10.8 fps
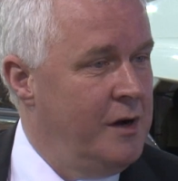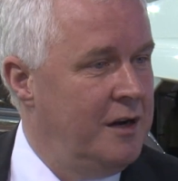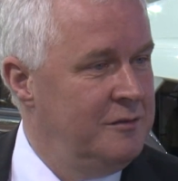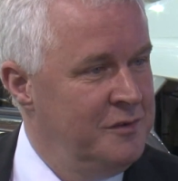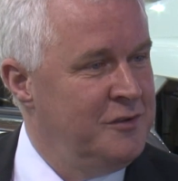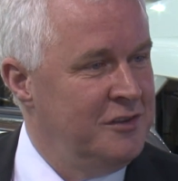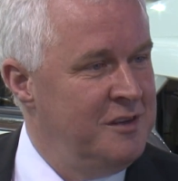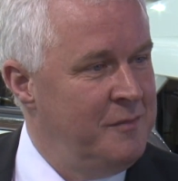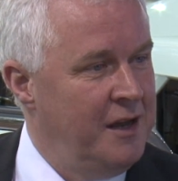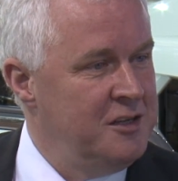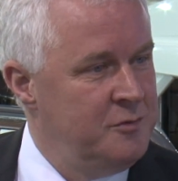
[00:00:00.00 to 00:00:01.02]
we are. We've got to
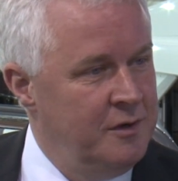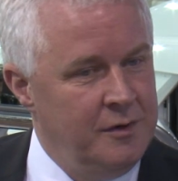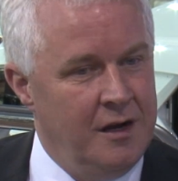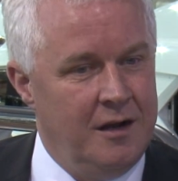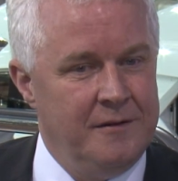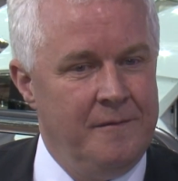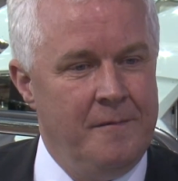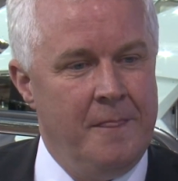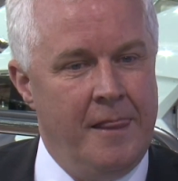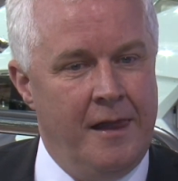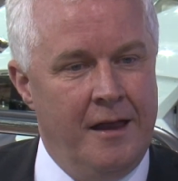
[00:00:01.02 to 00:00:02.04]
manage where we are.
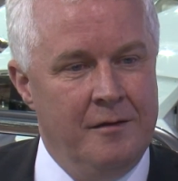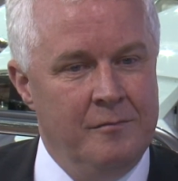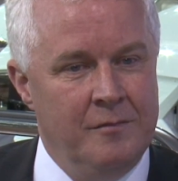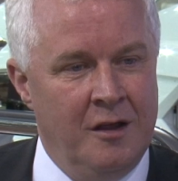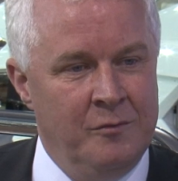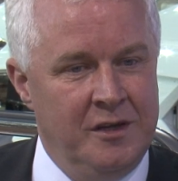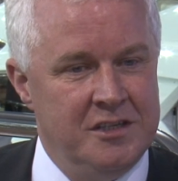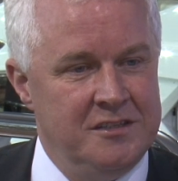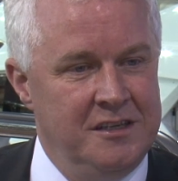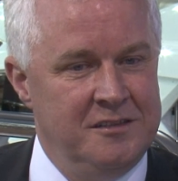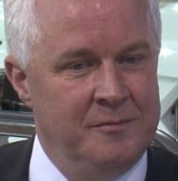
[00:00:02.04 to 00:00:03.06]
And we
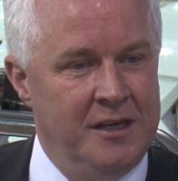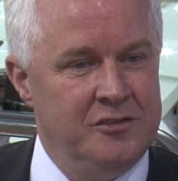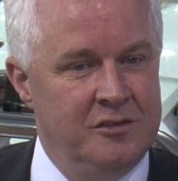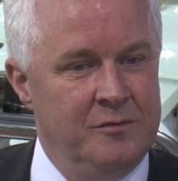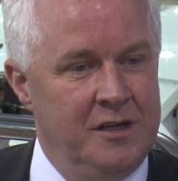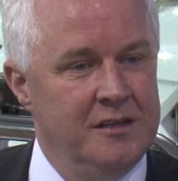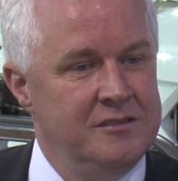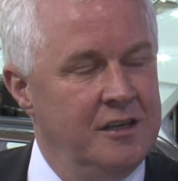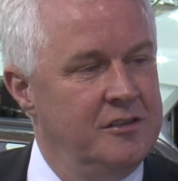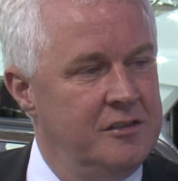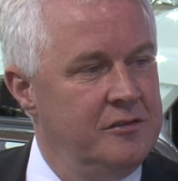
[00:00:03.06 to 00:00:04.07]
just need to make sure we
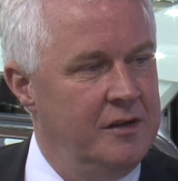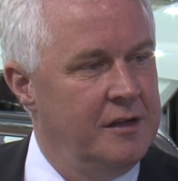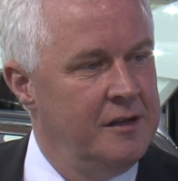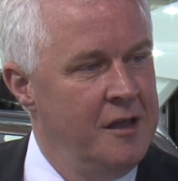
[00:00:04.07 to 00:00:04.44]
continue to do it.